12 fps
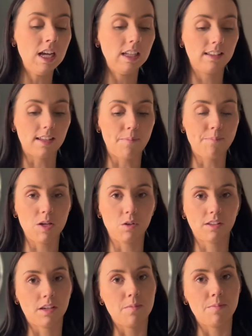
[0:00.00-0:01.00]
Some
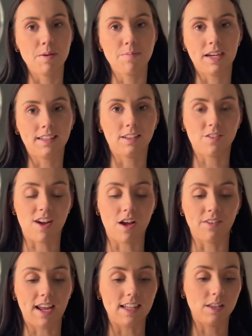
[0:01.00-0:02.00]
meals can be mixed
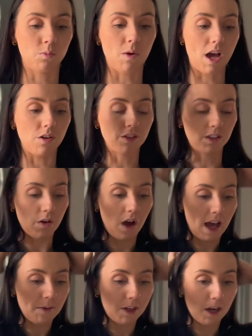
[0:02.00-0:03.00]
around as well. So
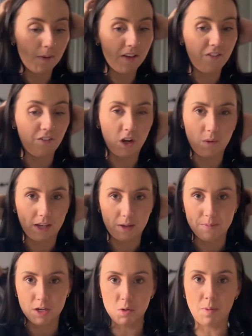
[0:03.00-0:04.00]
I'm going to be following a
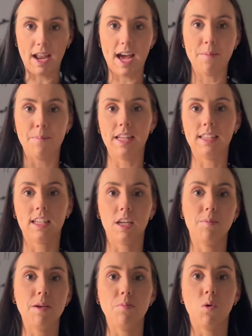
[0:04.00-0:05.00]
meal plan, but it's going to
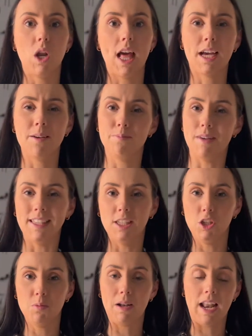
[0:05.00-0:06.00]
be more like a
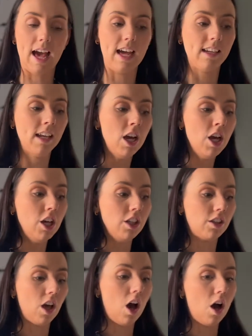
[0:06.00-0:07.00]
menu plan.
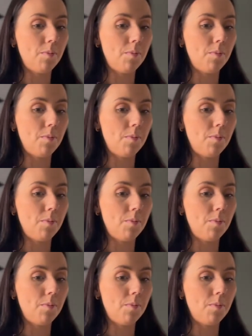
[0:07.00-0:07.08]
So I'll